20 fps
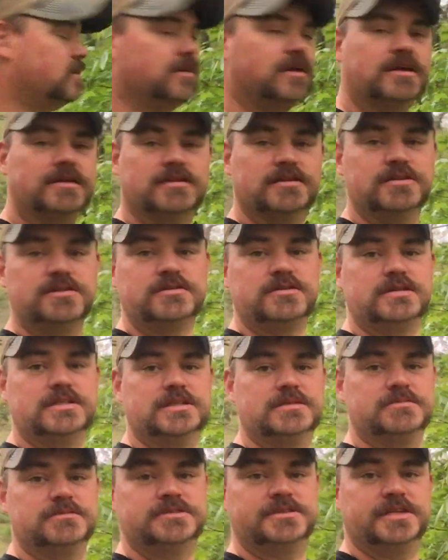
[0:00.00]
a lot of little
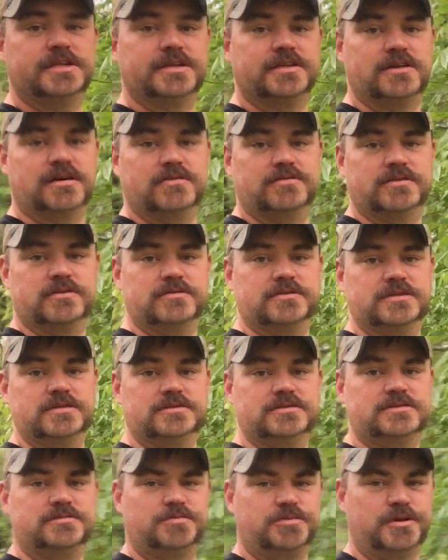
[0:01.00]
limbs sticking off of it.
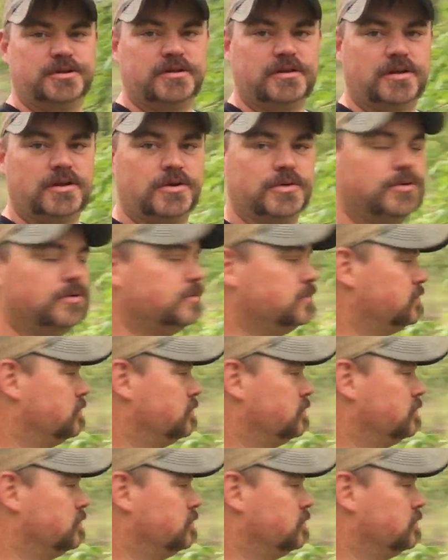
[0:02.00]
It's pretty low.